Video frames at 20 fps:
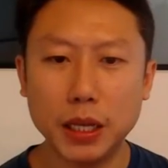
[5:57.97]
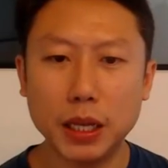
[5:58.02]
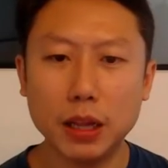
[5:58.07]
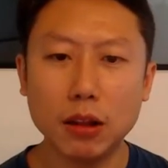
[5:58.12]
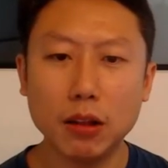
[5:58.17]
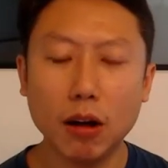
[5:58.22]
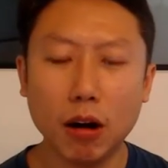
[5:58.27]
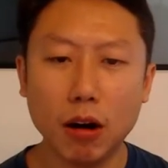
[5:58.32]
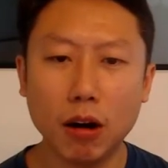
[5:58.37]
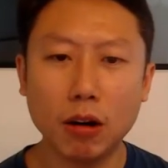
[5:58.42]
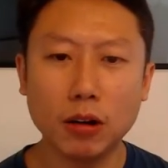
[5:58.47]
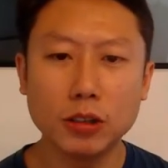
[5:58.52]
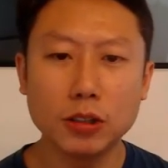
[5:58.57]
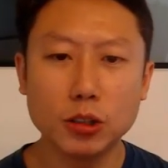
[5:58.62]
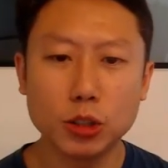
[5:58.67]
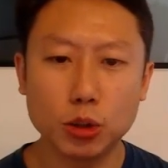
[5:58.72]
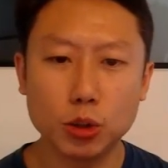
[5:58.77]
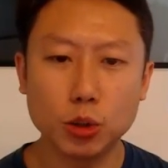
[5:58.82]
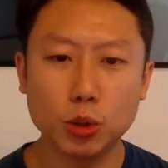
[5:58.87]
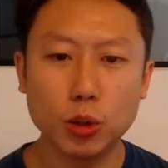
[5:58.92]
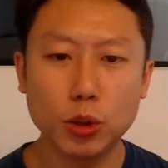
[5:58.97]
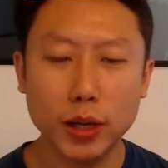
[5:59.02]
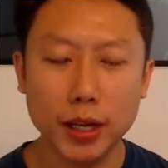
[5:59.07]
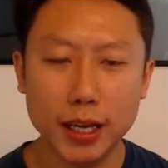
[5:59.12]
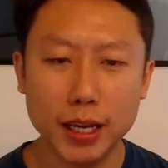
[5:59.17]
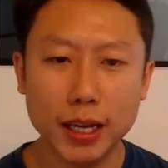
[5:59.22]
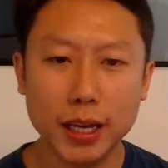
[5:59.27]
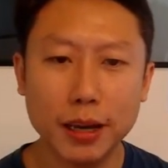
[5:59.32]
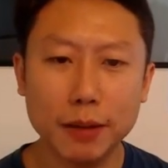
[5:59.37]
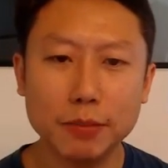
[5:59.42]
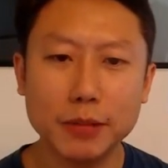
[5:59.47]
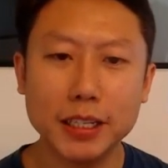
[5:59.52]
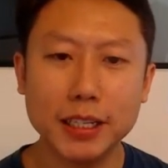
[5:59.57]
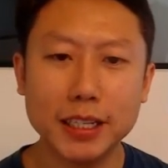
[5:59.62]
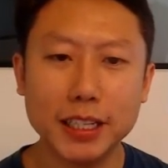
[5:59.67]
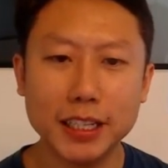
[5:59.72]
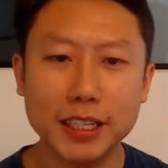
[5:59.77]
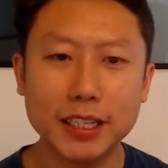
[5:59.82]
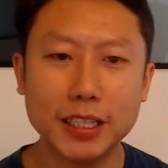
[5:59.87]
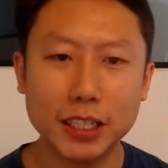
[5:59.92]
belong to
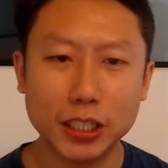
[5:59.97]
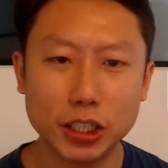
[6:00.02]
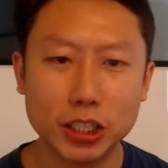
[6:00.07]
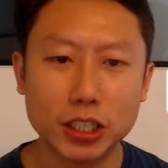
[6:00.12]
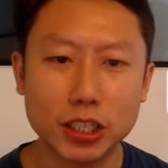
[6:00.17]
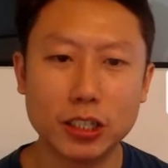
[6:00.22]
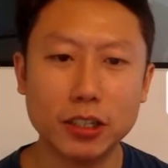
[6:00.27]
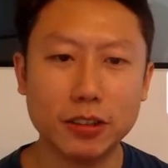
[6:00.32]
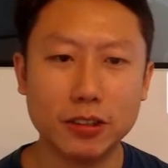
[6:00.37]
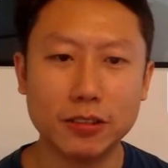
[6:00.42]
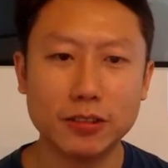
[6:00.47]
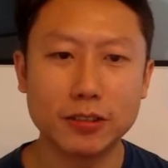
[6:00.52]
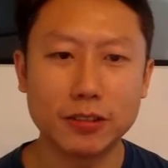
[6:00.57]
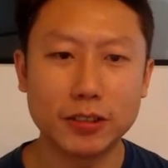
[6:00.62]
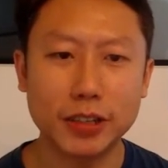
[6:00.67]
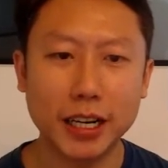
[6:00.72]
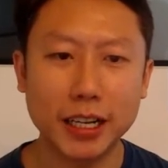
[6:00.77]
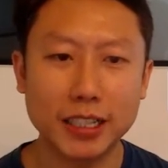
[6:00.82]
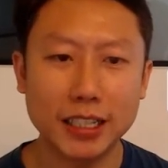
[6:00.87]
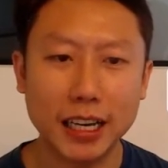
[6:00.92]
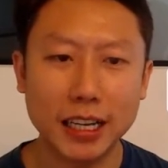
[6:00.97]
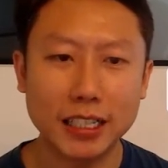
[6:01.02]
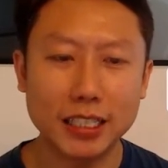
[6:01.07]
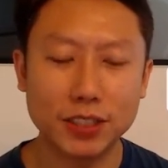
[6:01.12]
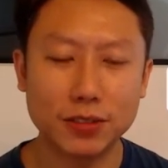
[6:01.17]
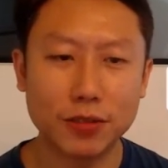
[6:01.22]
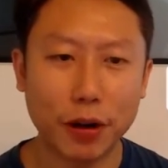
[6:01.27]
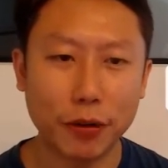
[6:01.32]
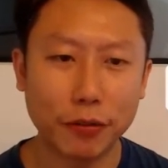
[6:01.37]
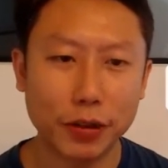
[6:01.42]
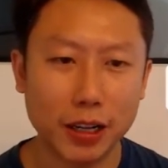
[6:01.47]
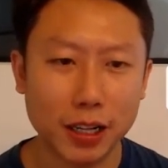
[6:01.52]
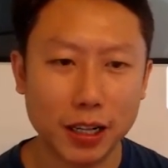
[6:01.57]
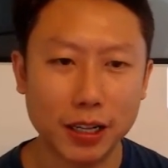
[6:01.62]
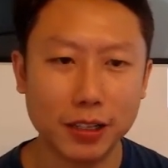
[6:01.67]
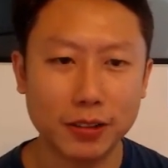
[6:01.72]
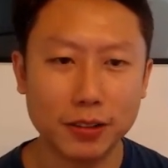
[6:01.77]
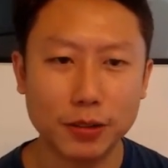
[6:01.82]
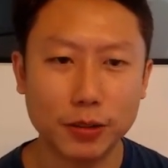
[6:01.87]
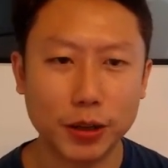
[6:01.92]
AMTD Digital, right? That is very
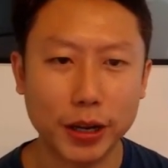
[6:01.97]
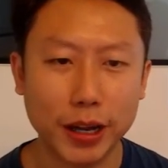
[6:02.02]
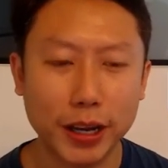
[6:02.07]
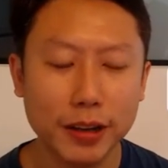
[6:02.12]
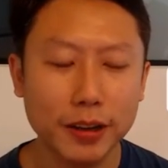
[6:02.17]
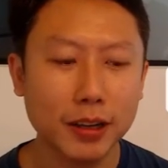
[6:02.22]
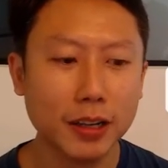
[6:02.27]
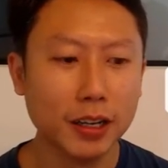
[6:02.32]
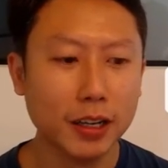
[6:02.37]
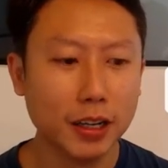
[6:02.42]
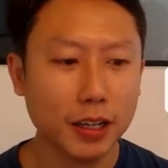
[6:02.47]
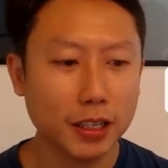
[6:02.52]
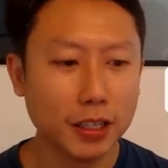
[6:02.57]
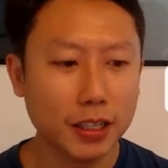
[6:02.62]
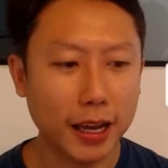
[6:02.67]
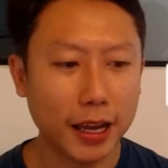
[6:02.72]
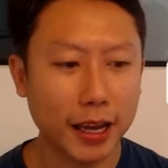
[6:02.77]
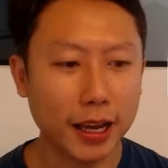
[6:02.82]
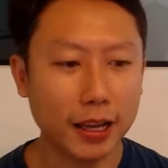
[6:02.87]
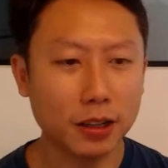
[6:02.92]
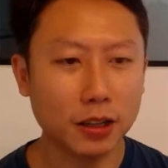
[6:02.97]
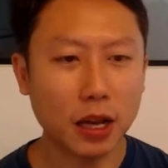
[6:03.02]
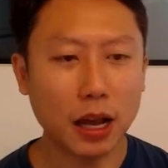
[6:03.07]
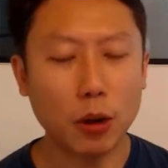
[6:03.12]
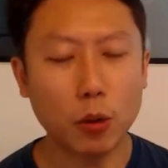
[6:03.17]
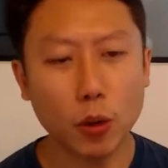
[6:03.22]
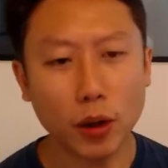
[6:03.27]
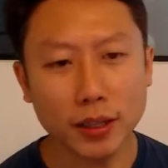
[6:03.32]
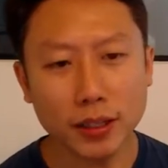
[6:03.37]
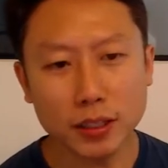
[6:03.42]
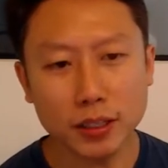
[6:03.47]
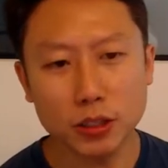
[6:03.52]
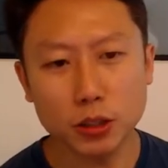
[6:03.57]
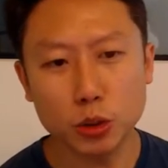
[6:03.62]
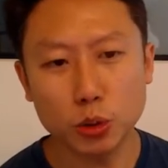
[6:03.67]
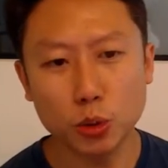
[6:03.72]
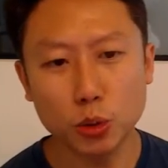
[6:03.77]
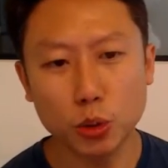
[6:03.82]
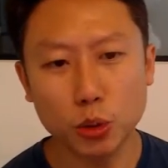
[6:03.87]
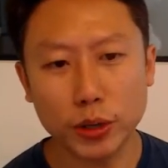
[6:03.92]
clear. Okay. And I want
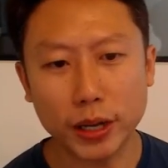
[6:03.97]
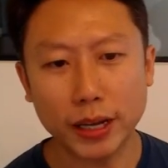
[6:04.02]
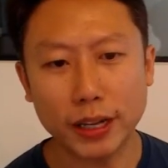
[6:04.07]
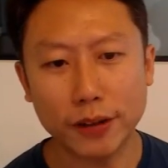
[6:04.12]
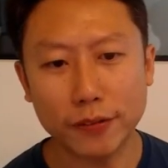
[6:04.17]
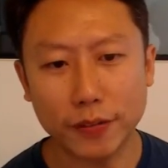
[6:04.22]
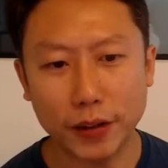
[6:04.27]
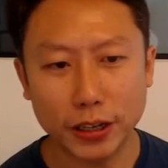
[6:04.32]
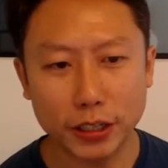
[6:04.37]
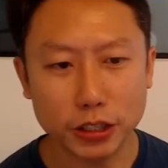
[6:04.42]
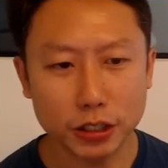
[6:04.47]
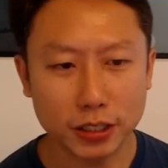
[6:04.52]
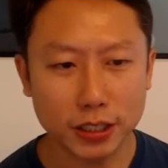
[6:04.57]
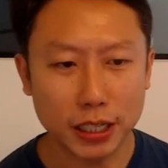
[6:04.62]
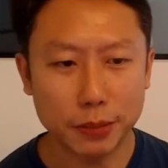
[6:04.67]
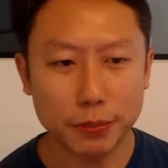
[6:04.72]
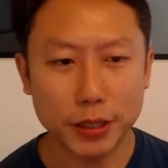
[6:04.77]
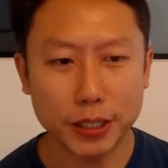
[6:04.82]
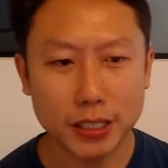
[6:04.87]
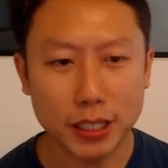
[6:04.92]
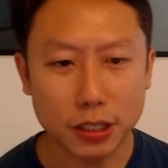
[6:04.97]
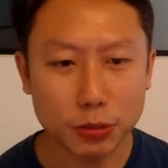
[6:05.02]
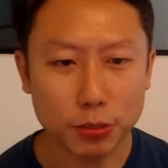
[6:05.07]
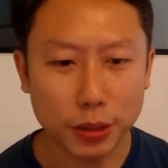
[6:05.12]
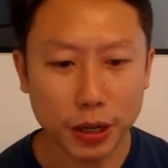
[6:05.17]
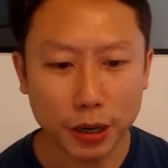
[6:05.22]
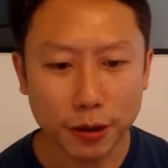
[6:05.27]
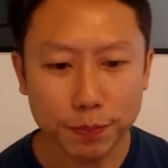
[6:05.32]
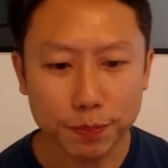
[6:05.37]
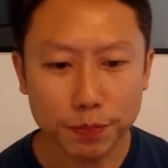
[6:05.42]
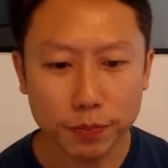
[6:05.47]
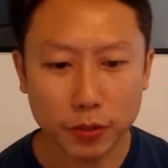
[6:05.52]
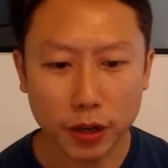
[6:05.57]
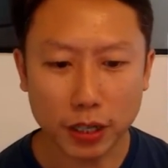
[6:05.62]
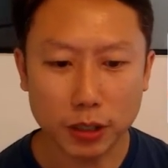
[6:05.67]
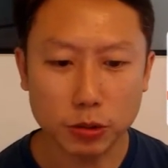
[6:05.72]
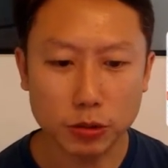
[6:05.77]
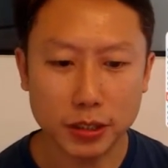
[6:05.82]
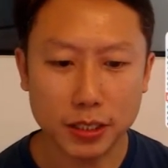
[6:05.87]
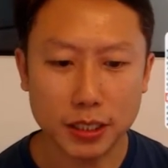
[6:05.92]
to look at their financial statements as well,
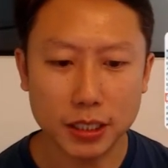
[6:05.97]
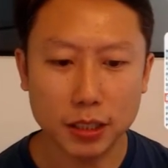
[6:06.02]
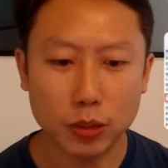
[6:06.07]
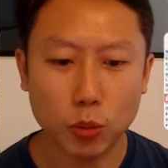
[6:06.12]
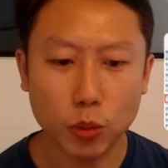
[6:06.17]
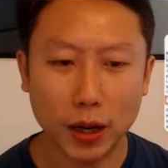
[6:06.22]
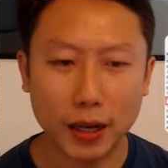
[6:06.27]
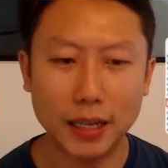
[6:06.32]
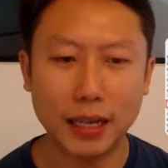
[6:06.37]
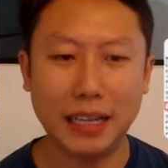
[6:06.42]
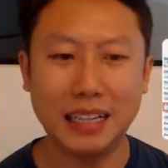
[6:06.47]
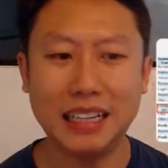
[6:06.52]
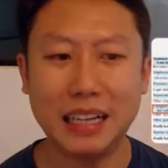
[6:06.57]
right, to see what